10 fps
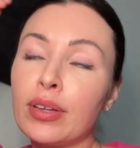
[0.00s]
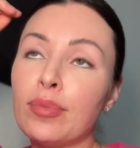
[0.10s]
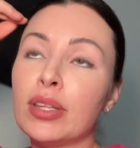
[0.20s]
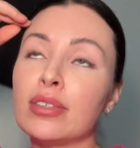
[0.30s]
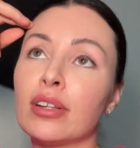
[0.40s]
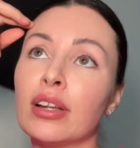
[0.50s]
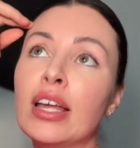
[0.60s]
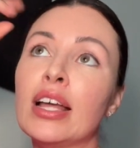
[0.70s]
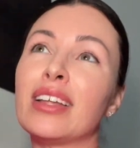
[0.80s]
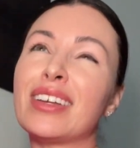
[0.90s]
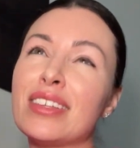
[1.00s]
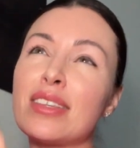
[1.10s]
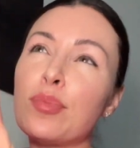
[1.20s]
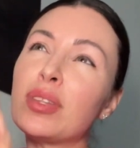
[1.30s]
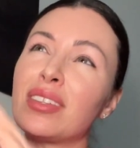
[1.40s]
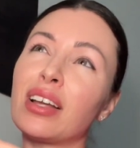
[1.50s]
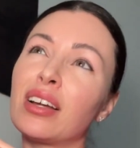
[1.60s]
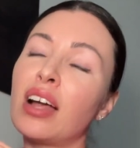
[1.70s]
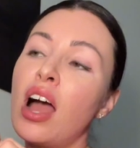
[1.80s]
immediately. Like it's a bit like,